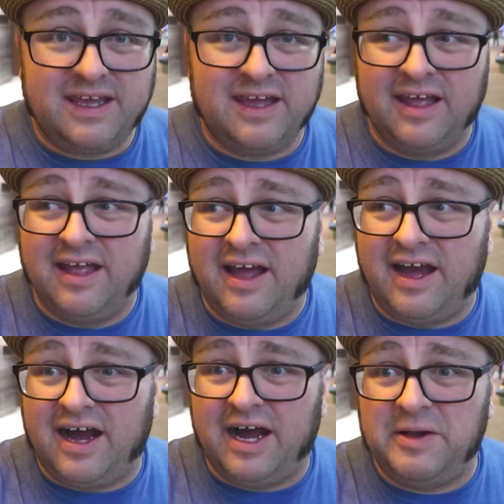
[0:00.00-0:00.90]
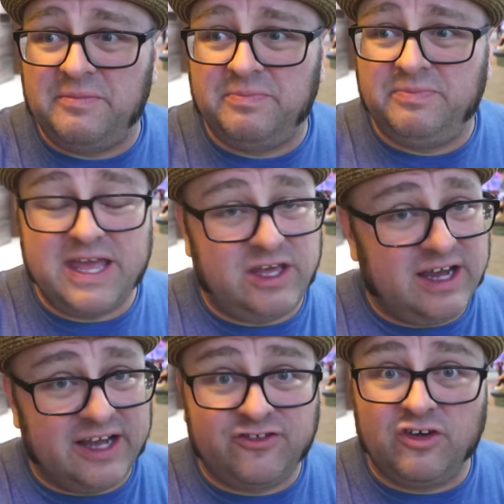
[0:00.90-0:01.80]
Thank
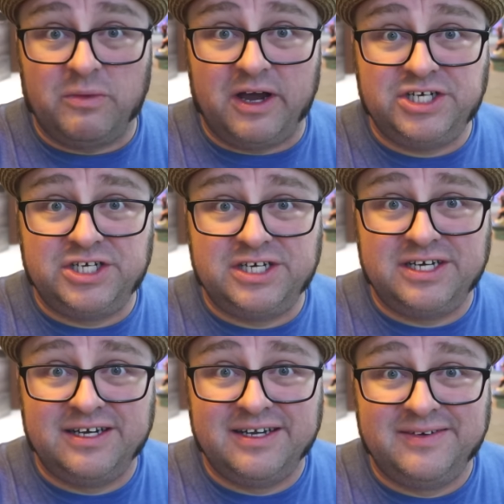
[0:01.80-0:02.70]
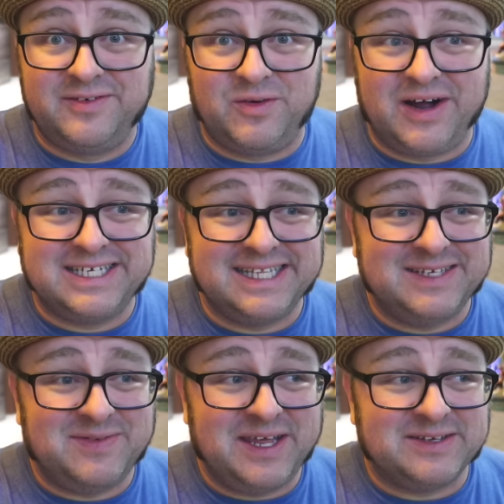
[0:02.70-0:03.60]
you guys so much for watching
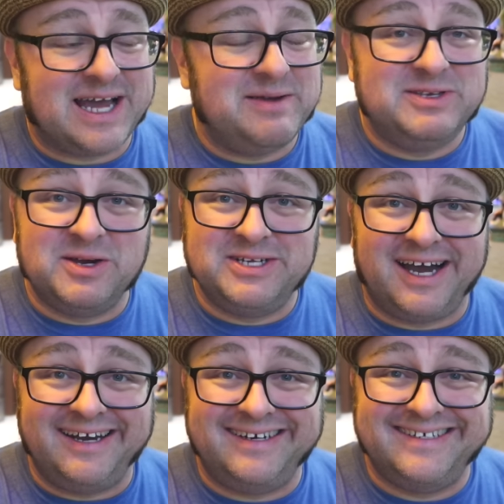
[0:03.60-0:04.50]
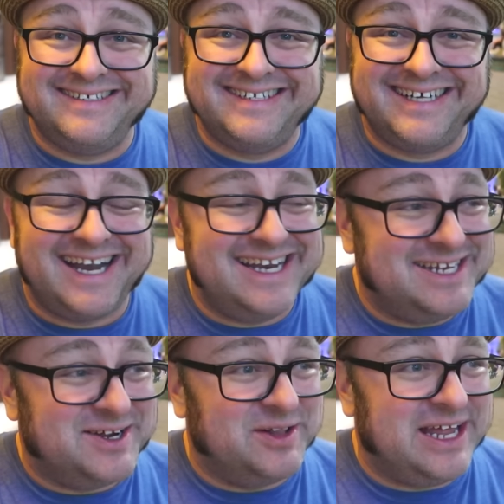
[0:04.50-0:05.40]
these videos. I'm so tired. I
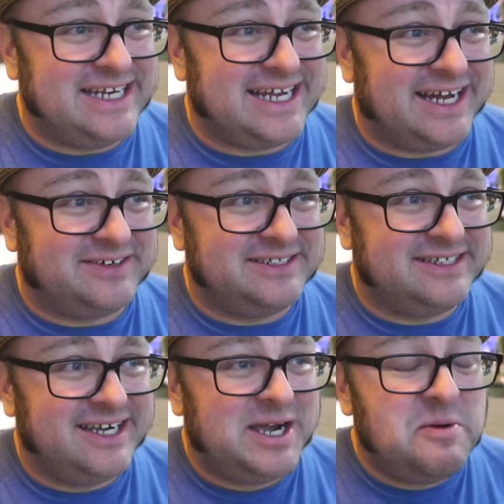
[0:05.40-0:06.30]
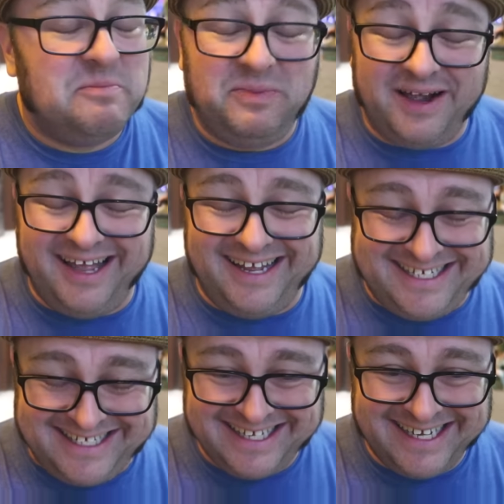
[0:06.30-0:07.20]
need to go lay down.
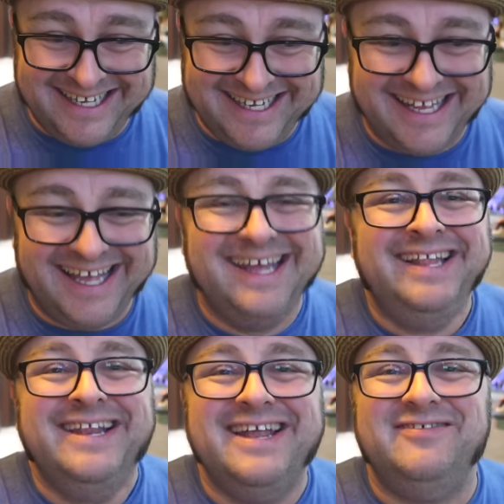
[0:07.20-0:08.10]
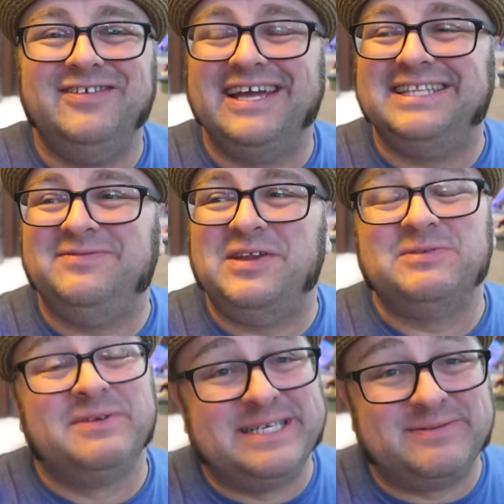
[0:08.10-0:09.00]
But if you like these
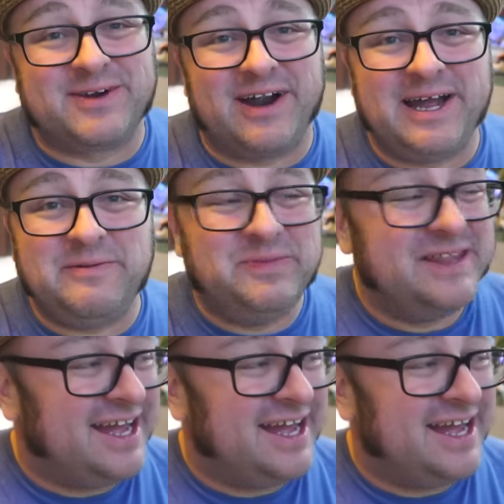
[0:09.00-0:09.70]
videos, please subscribe.